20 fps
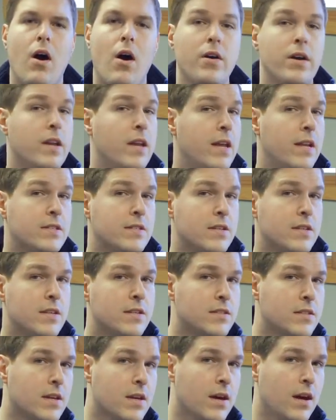all you need is a
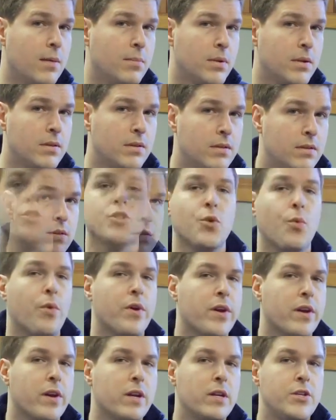Dixie cup. So
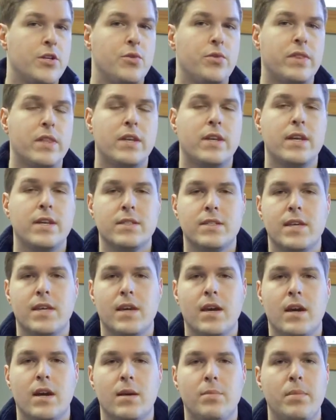what you're going to do with the Dixie
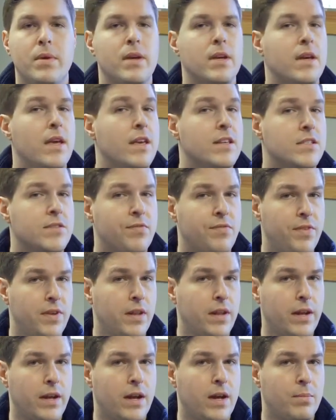cup is
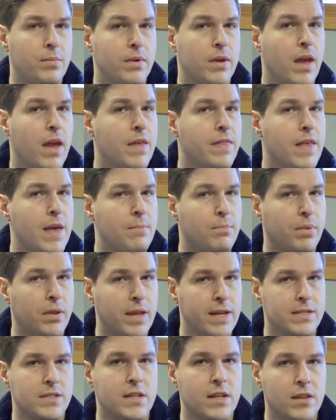fill it up and then
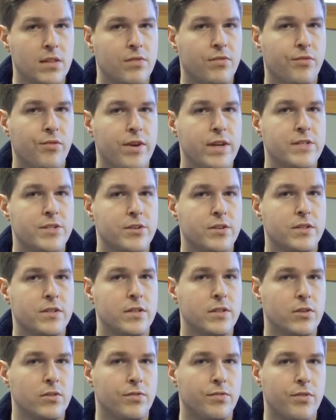place it in the freezer
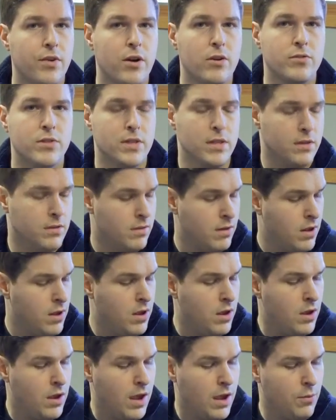until frozen.
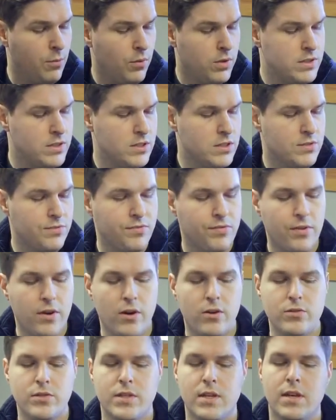And once it's
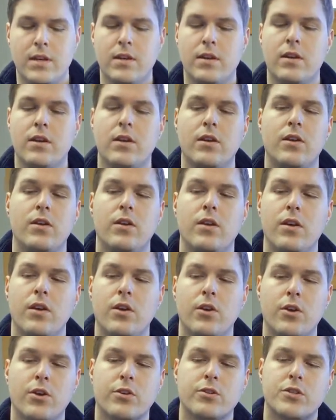frozen,
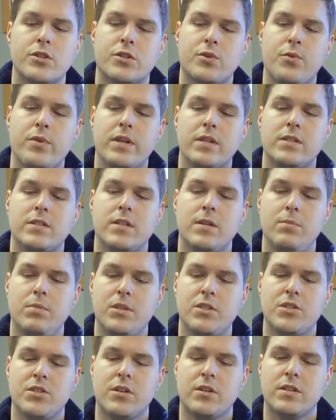you're just going to
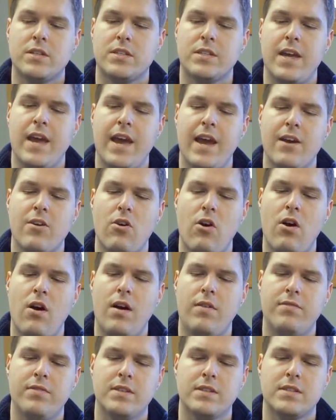simply start to tear
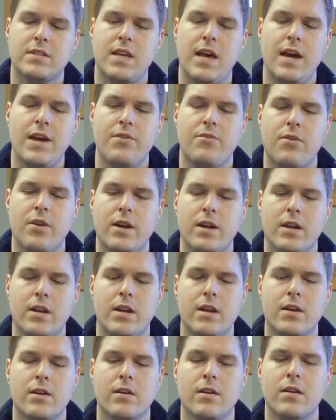off the side right
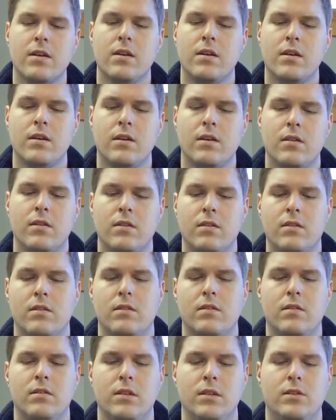here.
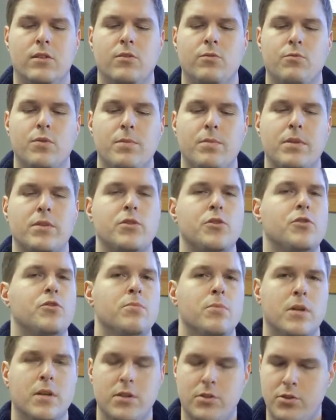Now don't rip it too
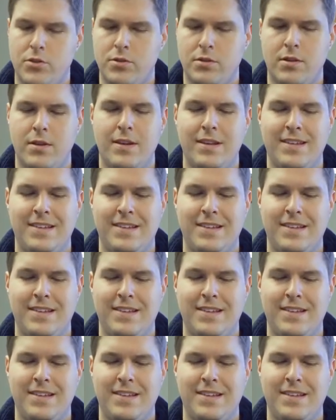much.